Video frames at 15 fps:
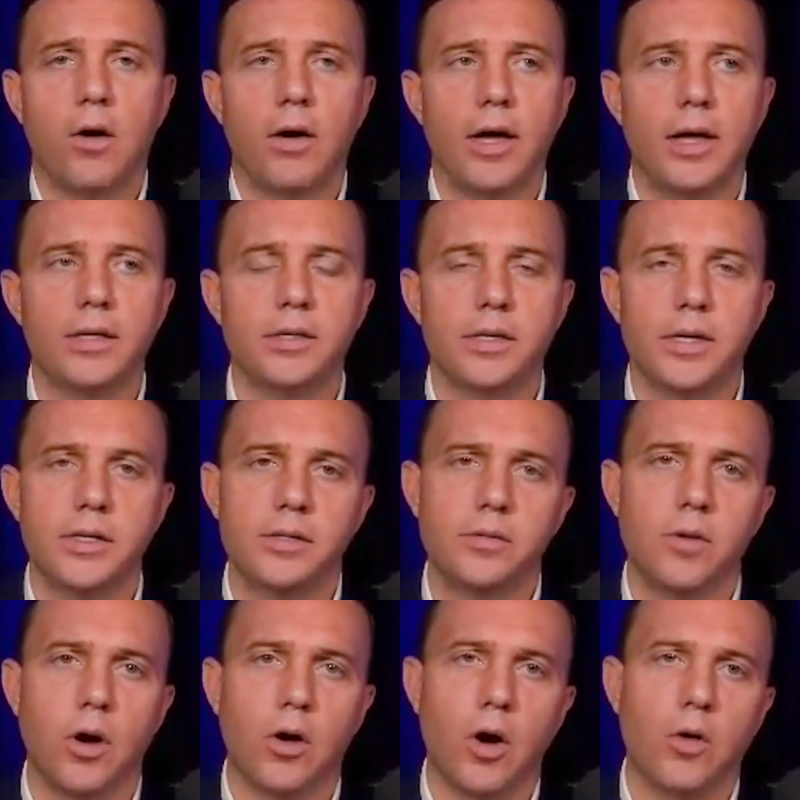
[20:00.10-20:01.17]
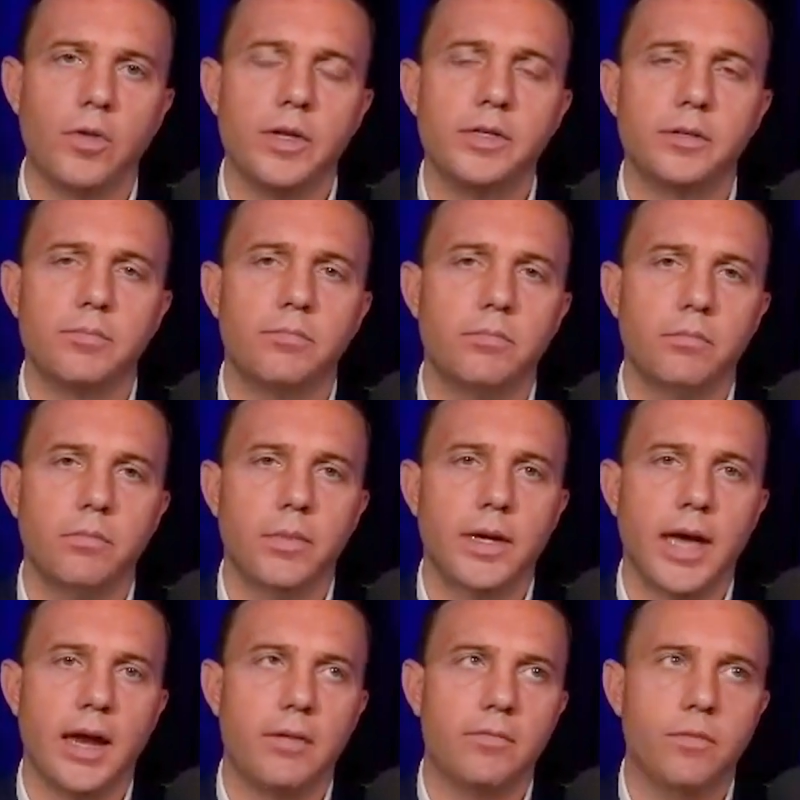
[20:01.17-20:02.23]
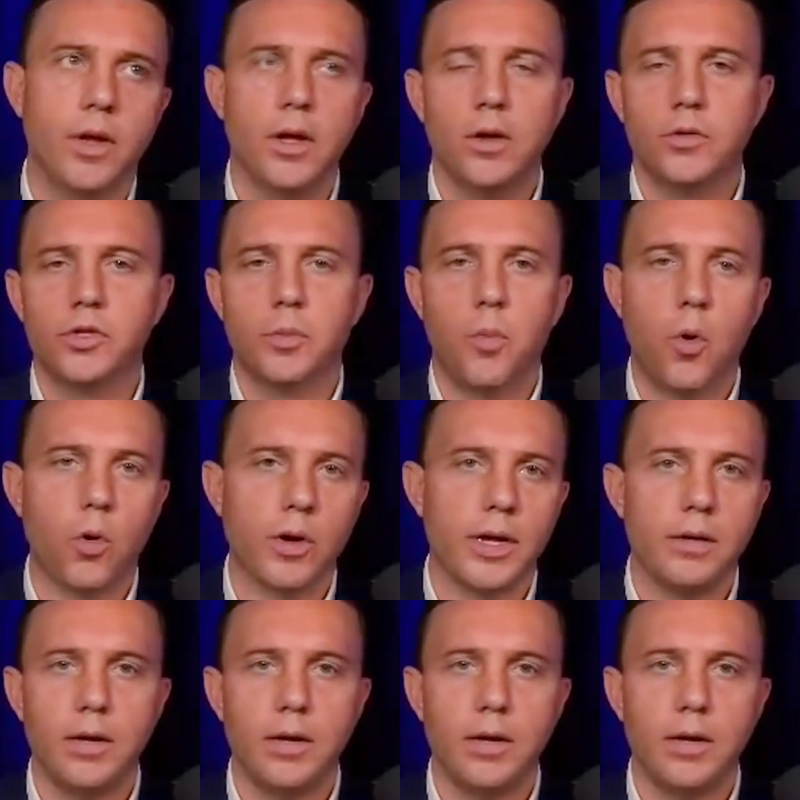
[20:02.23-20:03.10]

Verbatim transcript: is is are, are these kind of supporting